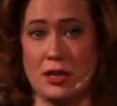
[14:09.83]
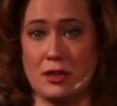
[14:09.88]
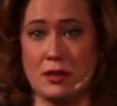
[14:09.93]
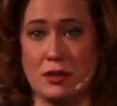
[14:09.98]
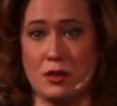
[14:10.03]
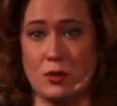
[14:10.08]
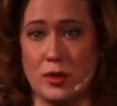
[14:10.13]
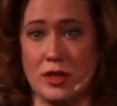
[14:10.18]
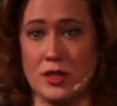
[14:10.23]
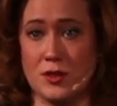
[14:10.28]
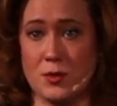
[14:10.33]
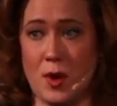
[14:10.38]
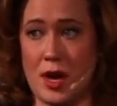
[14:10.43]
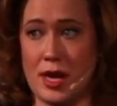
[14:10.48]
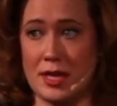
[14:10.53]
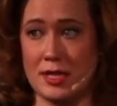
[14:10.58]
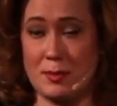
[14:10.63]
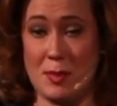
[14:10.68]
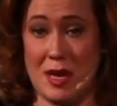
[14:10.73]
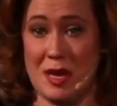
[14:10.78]
the Louise
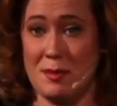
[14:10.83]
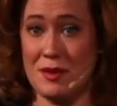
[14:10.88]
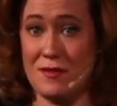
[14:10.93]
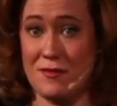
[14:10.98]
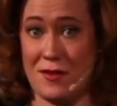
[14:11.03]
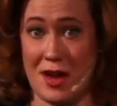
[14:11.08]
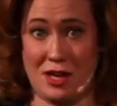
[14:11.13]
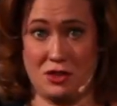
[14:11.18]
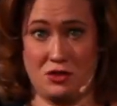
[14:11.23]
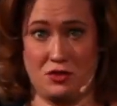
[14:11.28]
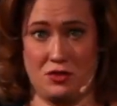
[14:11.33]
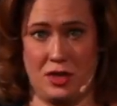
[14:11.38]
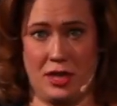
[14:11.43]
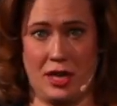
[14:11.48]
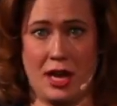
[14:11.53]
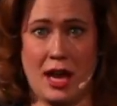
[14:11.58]
Wise baby factory.